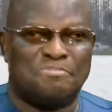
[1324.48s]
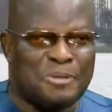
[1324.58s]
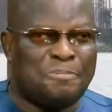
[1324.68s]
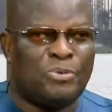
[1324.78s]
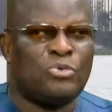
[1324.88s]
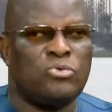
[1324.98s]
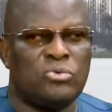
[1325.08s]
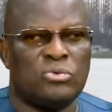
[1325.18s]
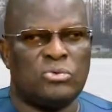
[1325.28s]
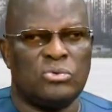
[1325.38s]
People
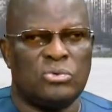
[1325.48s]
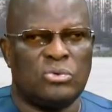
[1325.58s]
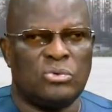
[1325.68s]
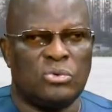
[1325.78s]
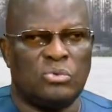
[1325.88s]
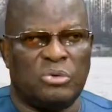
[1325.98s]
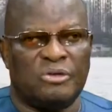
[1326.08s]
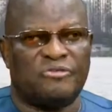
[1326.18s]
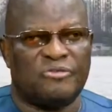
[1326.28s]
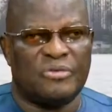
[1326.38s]

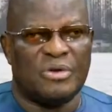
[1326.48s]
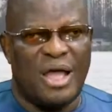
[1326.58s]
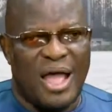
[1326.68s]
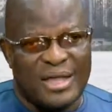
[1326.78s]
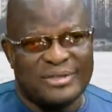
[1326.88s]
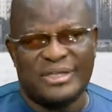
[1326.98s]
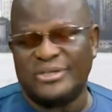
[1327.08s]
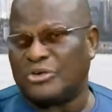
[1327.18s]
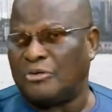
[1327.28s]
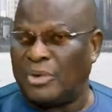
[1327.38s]
with high
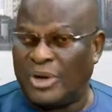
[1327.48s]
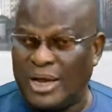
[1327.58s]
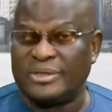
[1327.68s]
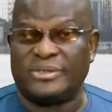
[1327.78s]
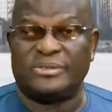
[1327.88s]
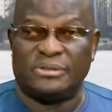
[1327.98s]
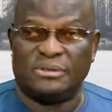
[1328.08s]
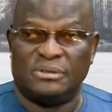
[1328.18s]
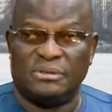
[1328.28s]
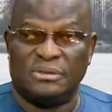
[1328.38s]
sense of morality
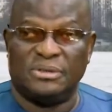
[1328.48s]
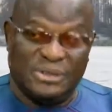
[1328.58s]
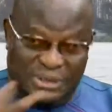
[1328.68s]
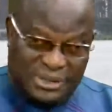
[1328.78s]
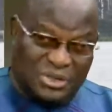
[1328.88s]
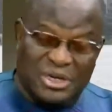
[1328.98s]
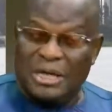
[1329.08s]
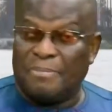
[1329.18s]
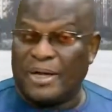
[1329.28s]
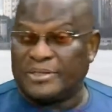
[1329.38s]
in the
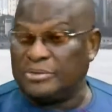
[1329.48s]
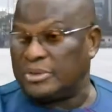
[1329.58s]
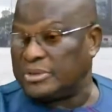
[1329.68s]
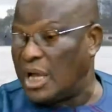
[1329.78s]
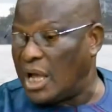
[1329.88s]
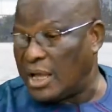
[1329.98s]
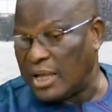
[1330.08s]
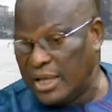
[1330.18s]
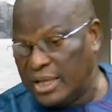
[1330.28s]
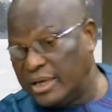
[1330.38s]
other party will say,
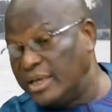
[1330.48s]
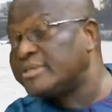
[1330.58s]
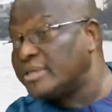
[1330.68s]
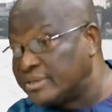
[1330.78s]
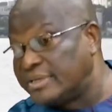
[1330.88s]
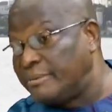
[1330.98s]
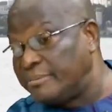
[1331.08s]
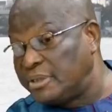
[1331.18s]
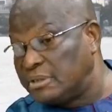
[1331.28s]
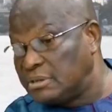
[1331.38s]
let's
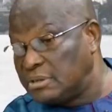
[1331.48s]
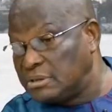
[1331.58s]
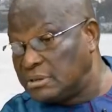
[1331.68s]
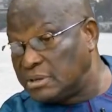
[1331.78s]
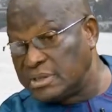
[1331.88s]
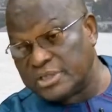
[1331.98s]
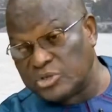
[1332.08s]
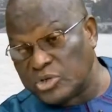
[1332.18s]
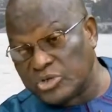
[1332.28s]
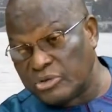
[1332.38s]
examine the
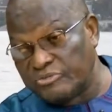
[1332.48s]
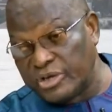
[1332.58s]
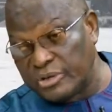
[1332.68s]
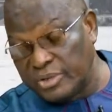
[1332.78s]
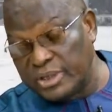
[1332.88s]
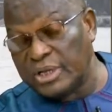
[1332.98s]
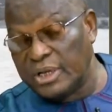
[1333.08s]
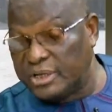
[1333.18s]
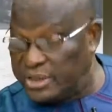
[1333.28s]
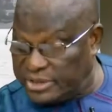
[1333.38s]
situation very well.
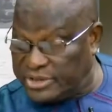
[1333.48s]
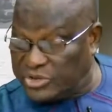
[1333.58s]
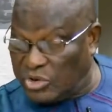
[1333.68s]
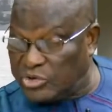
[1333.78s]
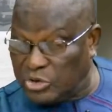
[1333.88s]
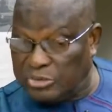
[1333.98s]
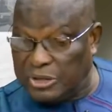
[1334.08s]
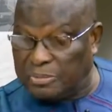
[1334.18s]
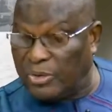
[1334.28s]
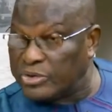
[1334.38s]
Is this going to
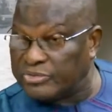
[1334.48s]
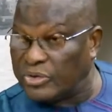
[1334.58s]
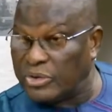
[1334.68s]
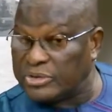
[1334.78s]
be a plus for